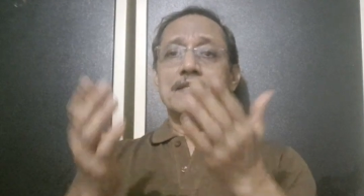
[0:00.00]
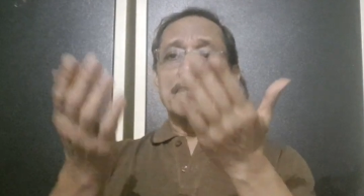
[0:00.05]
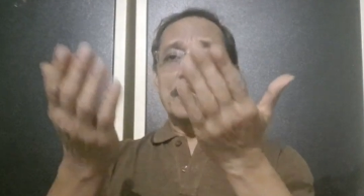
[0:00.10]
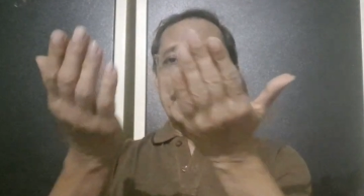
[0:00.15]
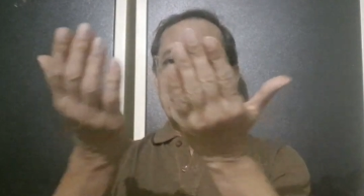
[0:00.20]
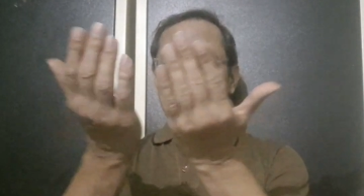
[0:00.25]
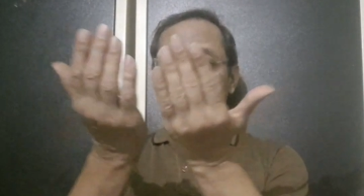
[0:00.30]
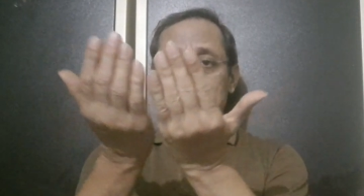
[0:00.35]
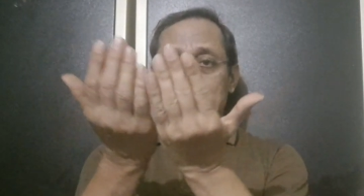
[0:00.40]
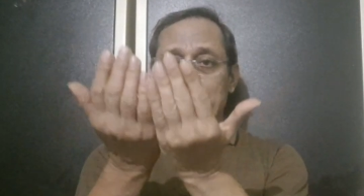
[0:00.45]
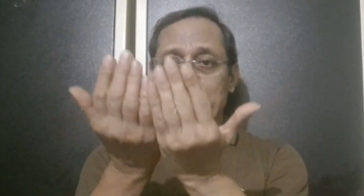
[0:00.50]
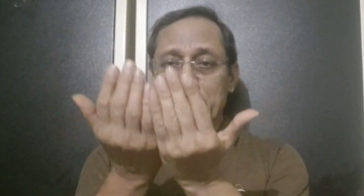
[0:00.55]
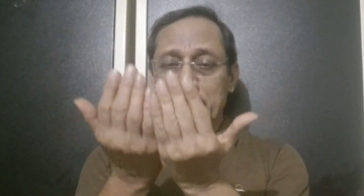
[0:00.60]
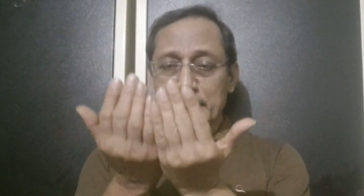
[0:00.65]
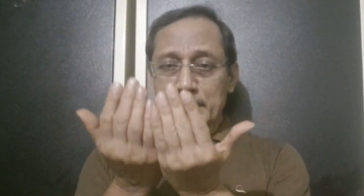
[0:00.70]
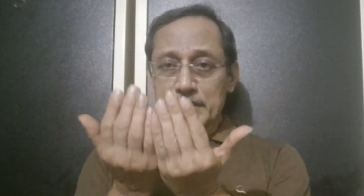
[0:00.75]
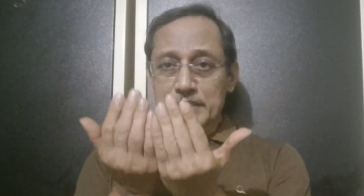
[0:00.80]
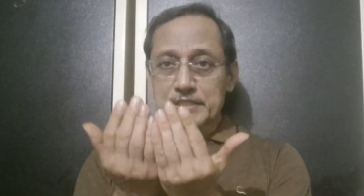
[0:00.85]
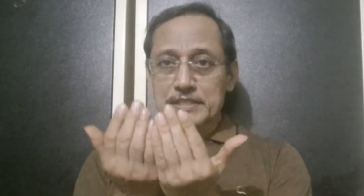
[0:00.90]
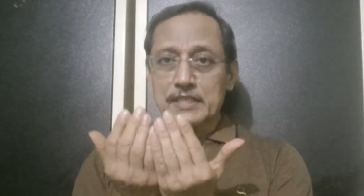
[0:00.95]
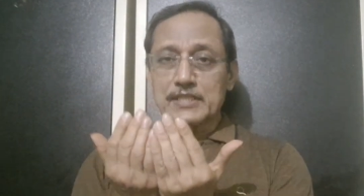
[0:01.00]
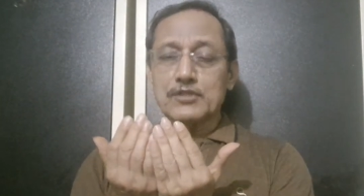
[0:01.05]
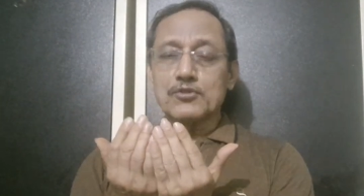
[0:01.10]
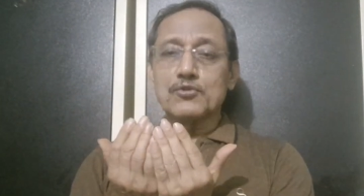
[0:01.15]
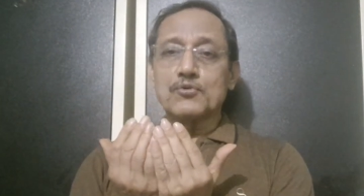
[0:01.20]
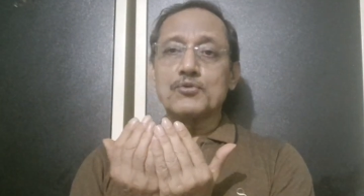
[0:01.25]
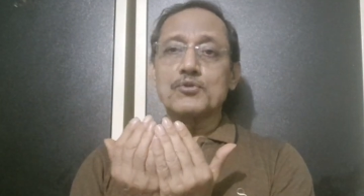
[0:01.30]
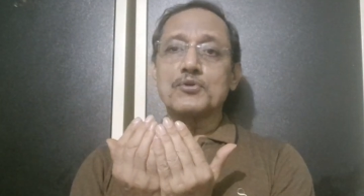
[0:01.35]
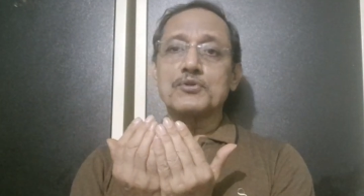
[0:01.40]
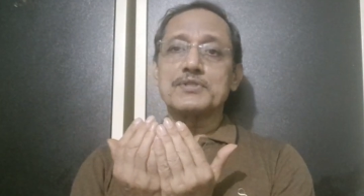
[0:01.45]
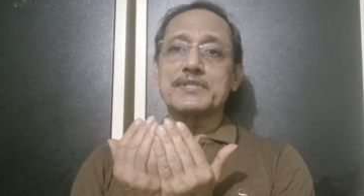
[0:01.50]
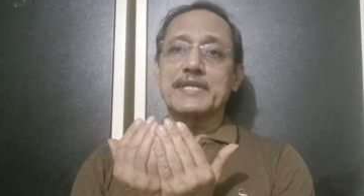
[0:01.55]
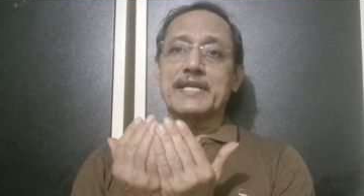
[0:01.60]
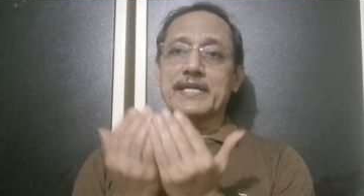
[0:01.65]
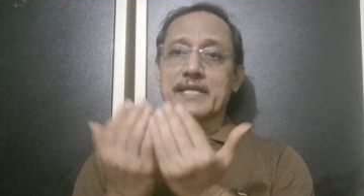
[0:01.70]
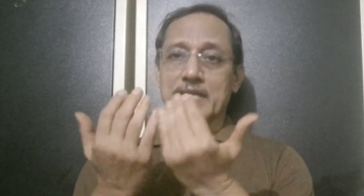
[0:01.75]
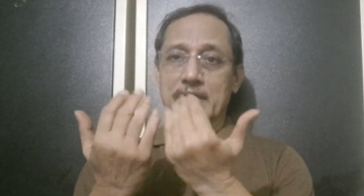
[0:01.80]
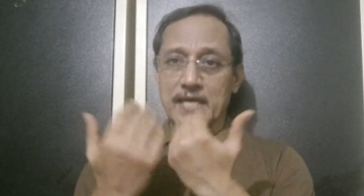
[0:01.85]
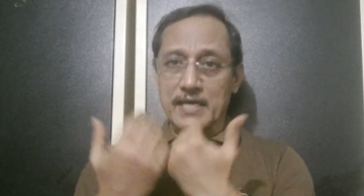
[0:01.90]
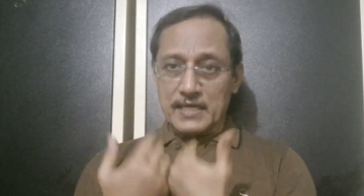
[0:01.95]
Air filters in through those
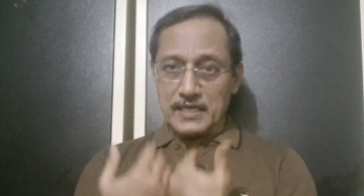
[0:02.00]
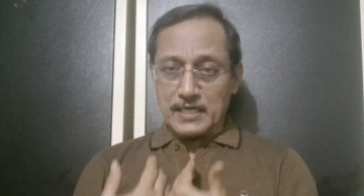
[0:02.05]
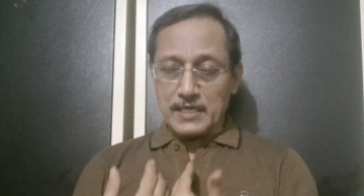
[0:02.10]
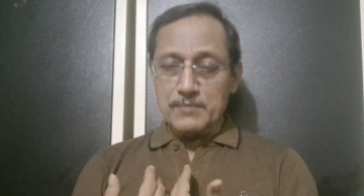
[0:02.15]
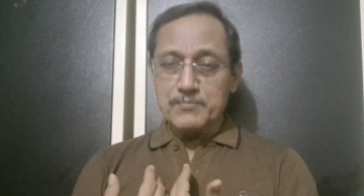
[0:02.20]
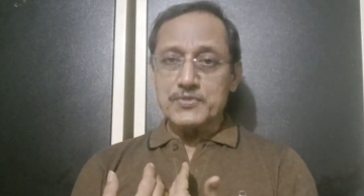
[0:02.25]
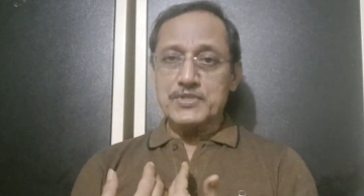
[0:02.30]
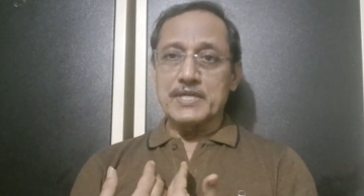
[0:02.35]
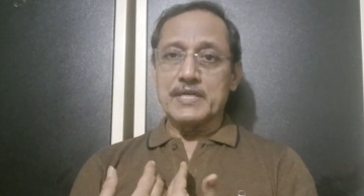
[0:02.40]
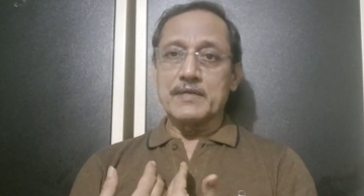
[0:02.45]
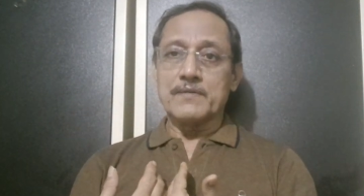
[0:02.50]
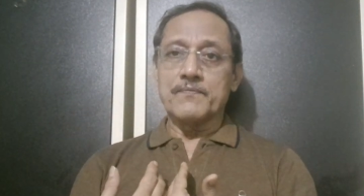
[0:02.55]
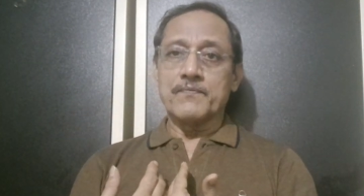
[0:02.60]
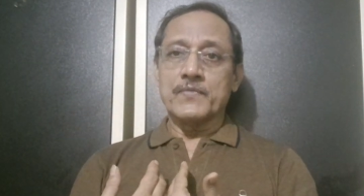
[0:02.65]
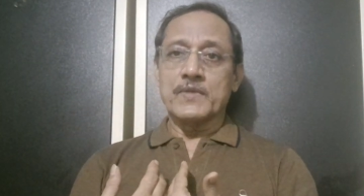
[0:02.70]
net and comes in.